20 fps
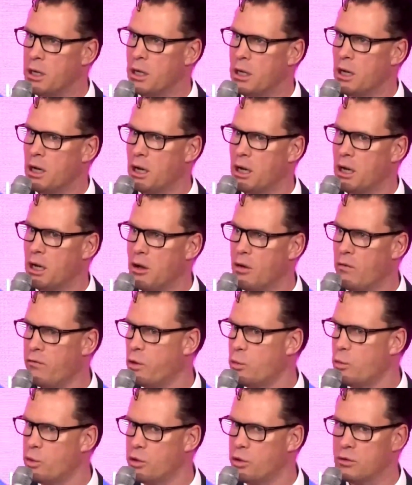of the
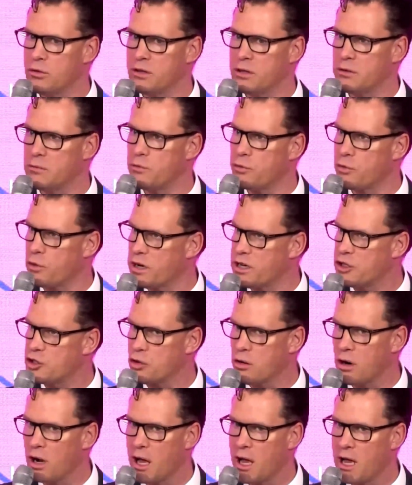world. And free
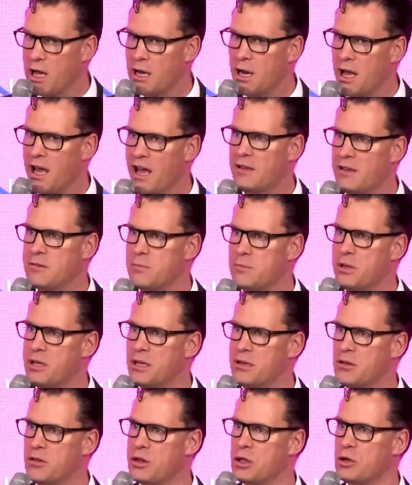trade has
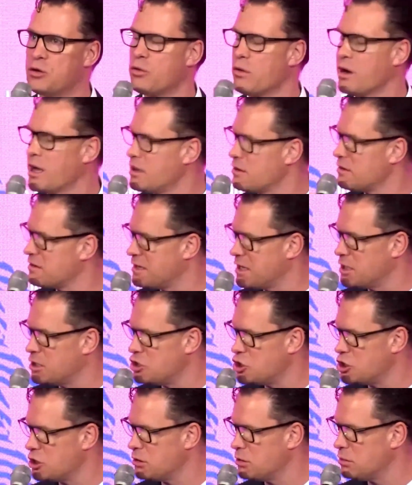been the greatest
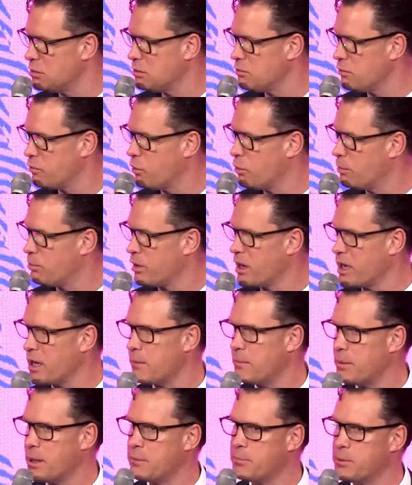engine for bringing
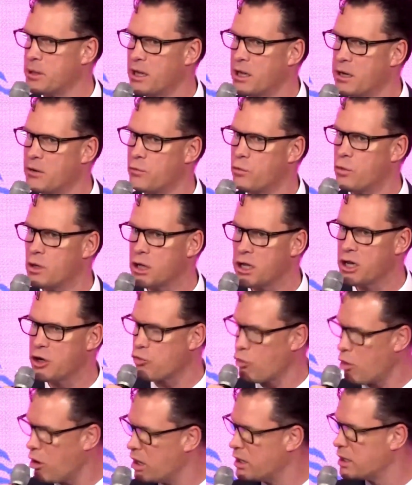people out of really
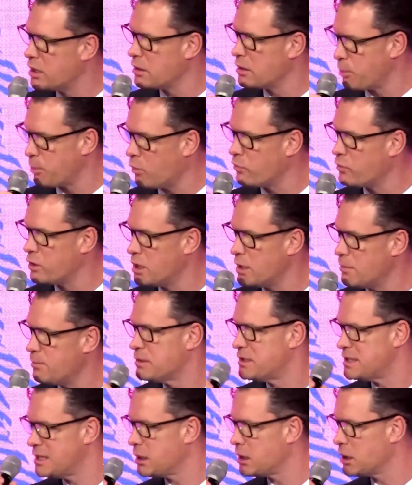grinding poverty,
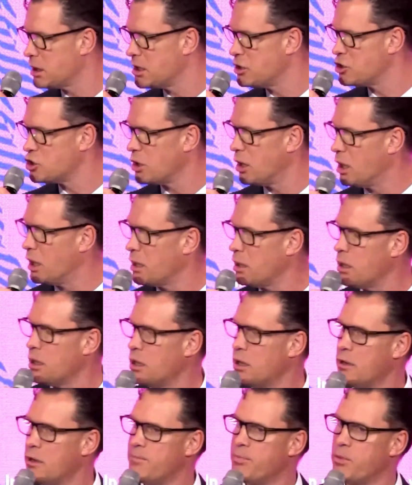particularly in China,
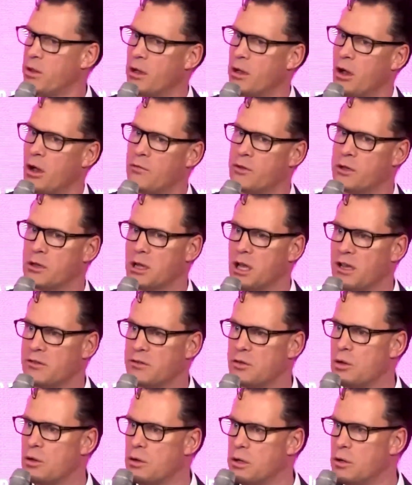over the last
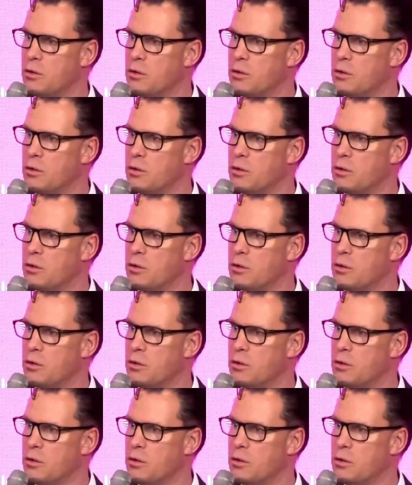30 or